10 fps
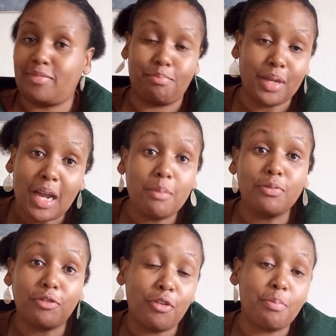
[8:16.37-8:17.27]
big up
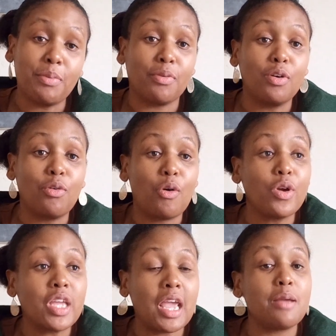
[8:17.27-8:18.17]
for people
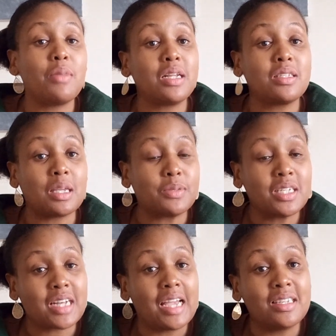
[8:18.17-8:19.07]
who came and
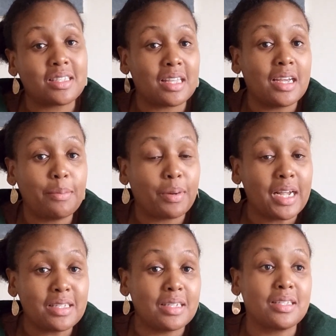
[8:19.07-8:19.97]
subsidized the
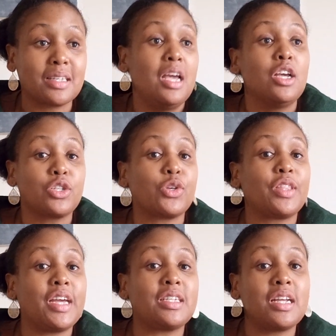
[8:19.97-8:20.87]
prices so
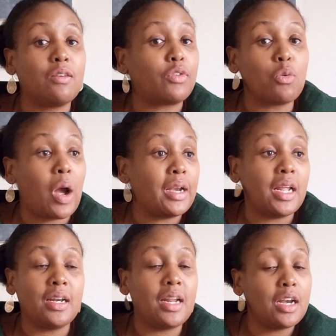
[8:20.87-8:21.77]
that everyone
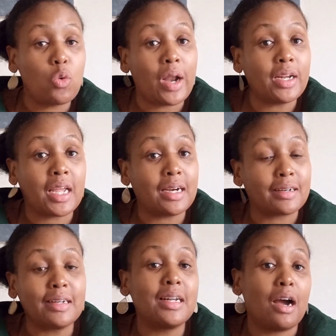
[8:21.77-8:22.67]
and anyone can
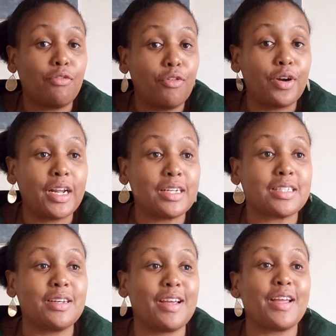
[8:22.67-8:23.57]
really afford
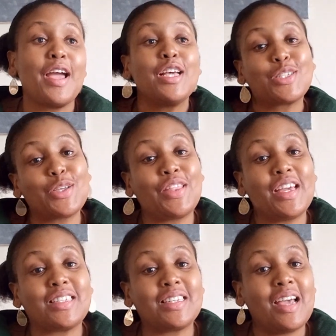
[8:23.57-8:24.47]
it, so that